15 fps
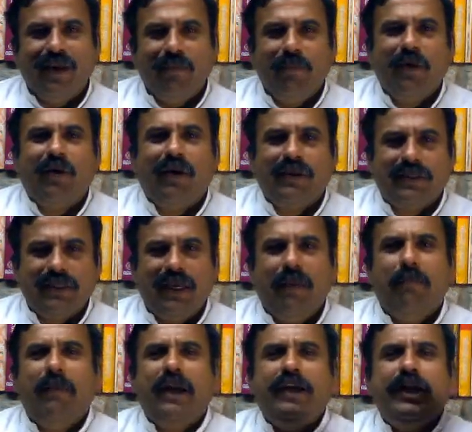Because
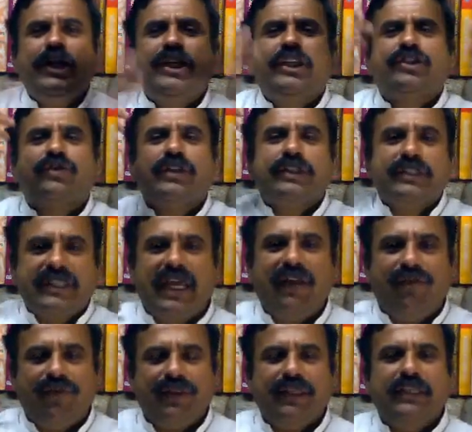meditation is on the
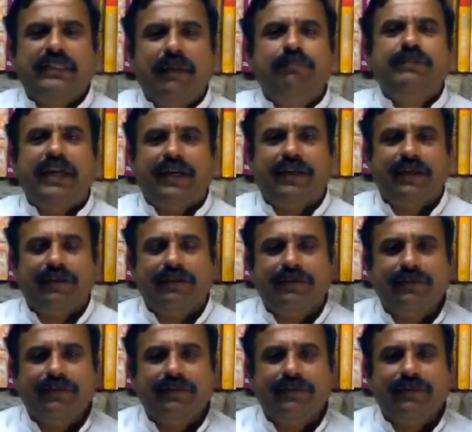self, the subject.